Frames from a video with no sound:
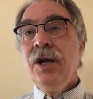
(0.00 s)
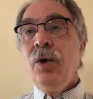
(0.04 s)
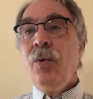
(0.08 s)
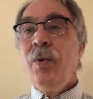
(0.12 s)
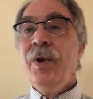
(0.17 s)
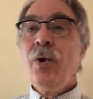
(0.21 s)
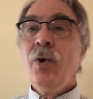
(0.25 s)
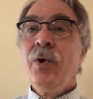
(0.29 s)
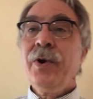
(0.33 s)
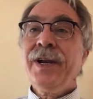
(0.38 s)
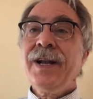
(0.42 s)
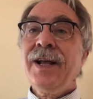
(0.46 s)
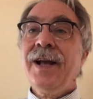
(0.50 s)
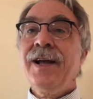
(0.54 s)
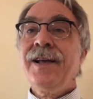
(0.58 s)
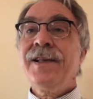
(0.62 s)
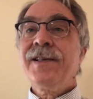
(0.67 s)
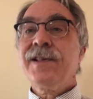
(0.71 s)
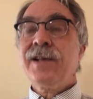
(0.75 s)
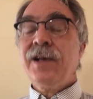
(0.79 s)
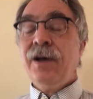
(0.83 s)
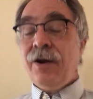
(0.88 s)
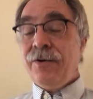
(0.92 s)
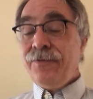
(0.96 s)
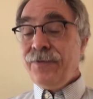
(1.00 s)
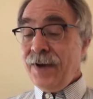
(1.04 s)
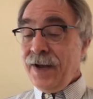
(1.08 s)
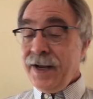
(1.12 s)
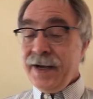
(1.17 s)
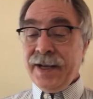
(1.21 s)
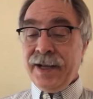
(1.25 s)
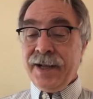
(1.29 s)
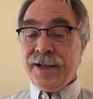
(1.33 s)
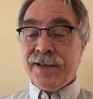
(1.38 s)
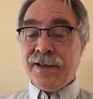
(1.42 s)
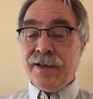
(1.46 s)
We organize our
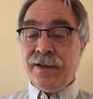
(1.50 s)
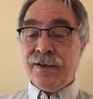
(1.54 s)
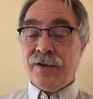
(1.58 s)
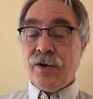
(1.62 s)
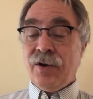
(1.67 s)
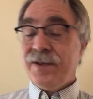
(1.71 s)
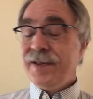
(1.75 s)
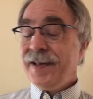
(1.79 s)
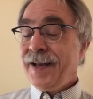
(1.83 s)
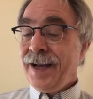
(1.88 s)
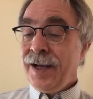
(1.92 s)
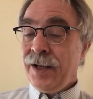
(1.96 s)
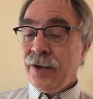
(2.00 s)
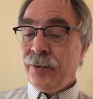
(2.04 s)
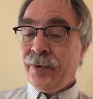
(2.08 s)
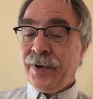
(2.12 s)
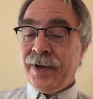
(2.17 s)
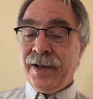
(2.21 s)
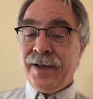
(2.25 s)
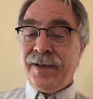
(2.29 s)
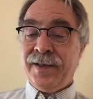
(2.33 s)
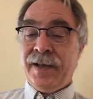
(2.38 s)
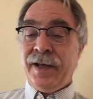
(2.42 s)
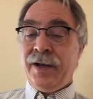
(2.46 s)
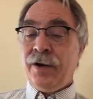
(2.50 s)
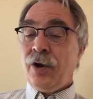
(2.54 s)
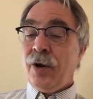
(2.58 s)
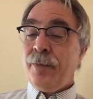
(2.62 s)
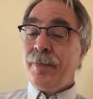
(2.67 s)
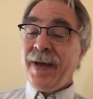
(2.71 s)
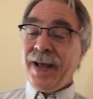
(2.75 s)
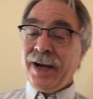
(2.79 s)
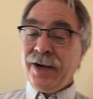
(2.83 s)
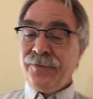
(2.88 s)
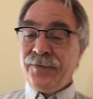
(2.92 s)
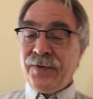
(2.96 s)
finances, our salaries, and our
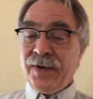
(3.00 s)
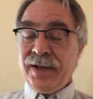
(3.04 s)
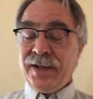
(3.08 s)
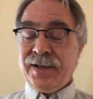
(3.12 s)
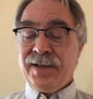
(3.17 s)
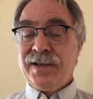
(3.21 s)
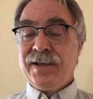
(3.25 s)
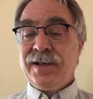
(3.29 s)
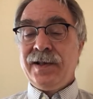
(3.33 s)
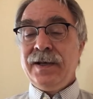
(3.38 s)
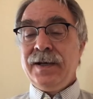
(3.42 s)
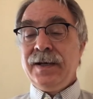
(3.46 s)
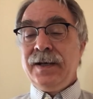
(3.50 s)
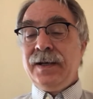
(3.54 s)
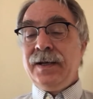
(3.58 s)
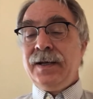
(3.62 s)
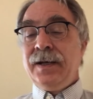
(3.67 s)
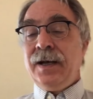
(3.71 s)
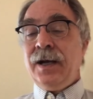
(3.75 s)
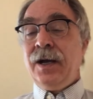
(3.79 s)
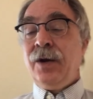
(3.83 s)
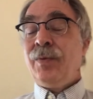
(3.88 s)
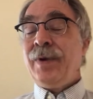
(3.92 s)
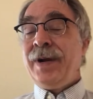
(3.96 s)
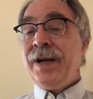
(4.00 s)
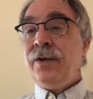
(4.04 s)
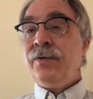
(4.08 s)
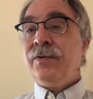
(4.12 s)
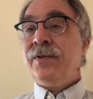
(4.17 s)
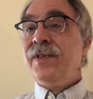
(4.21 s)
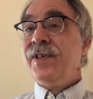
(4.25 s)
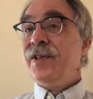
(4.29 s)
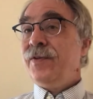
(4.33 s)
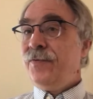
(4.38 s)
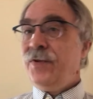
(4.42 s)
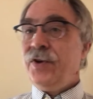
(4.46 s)
benefits
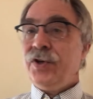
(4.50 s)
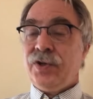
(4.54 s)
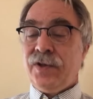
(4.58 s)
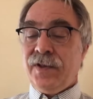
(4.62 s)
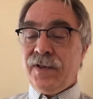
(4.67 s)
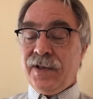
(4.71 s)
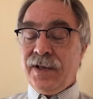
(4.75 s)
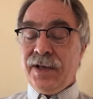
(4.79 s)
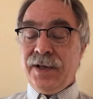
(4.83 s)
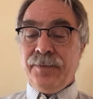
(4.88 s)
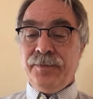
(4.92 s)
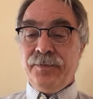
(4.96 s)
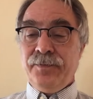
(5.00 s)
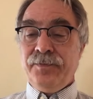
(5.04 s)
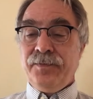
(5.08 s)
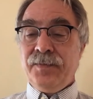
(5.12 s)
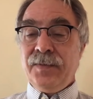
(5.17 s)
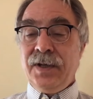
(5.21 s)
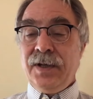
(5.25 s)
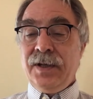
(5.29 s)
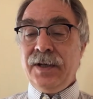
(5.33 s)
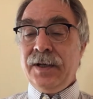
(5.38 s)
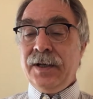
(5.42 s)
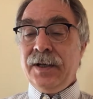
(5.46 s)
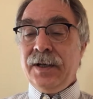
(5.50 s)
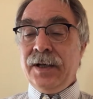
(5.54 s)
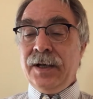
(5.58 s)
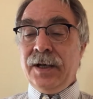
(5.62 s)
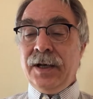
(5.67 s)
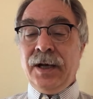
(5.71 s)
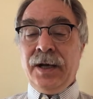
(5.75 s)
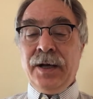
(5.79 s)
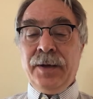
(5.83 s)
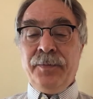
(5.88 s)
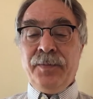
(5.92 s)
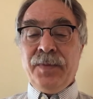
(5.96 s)
around sufficiency.
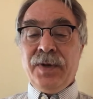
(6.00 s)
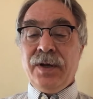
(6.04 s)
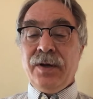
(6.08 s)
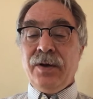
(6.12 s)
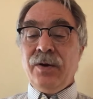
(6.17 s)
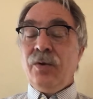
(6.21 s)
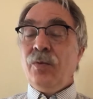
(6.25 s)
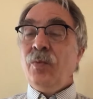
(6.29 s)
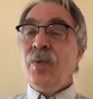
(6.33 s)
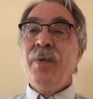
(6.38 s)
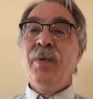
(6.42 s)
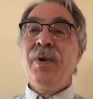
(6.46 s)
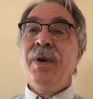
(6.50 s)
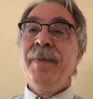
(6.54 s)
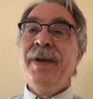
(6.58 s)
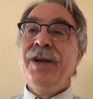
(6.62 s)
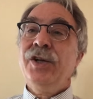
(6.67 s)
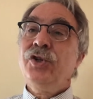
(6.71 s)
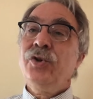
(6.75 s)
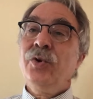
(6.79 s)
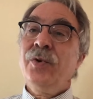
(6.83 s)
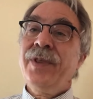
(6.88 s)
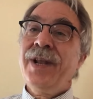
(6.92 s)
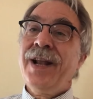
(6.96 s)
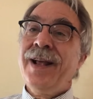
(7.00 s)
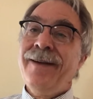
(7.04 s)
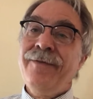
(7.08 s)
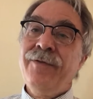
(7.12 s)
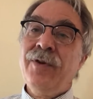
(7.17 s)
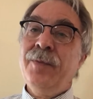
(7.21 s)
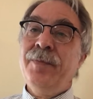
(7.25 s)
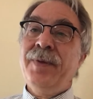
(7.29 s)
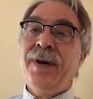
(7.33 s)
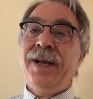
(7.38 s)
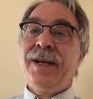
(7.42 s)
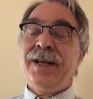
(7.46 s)
Um, we want to make sure that
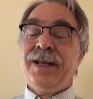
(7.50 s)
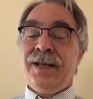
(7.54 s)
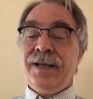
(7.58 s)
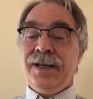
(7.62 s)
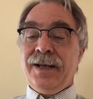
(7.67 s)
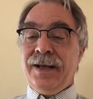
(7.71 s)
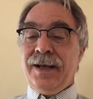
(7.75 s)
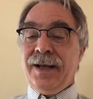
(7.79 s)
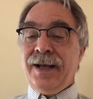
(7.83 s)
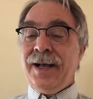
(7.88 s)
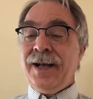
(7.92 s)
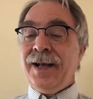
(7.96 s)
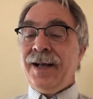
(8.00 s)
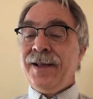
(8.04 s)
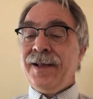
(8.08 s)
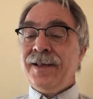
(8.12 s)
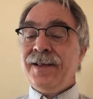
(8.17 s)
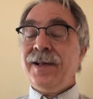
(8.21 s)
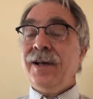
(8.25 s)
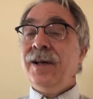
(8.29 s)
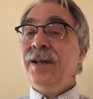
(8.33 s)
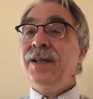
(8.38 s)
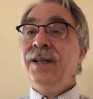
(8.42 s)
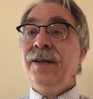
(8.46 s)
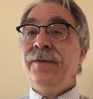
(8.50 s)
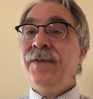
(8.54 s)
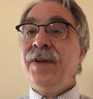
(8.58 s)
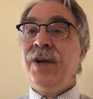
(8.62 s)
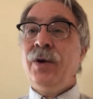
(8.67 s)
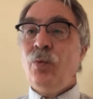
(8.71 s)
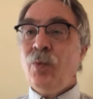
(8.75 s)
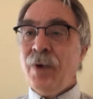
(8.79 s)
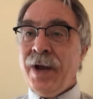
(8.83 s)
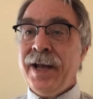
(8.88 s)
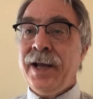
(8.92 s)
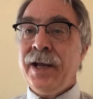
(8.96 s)
everybody has a
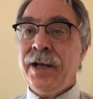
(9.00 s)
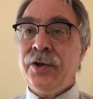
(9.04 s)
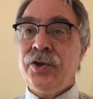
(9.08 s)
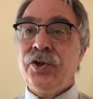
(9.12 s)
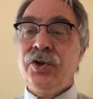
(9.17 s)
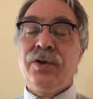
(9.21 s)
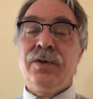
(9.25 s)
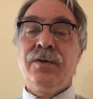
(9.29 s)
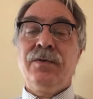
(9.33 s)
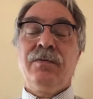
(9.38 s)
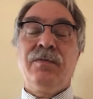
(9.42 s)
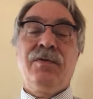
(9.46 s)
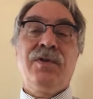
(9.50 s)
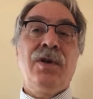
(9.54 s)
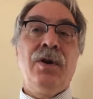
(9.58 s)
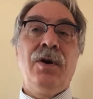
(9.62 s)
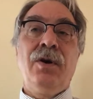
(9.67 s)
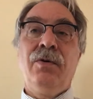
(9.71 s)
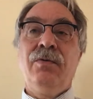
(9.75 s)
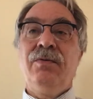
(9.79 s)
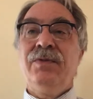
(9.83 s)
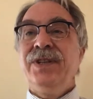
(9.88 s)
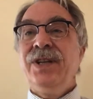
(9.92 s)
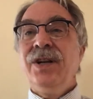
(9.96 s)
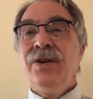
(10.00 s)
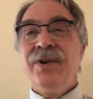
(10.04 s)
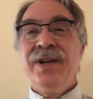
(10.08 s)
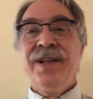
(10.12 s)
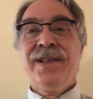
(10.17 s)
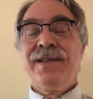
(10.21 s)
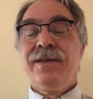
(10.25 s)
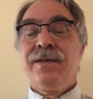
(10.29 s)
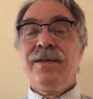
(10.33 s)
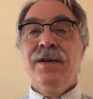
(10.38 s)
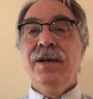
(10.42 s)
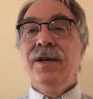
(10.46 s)
living wage. So, you know,
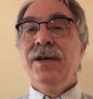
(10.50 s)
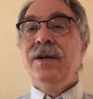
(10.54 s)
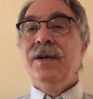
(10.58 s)
it's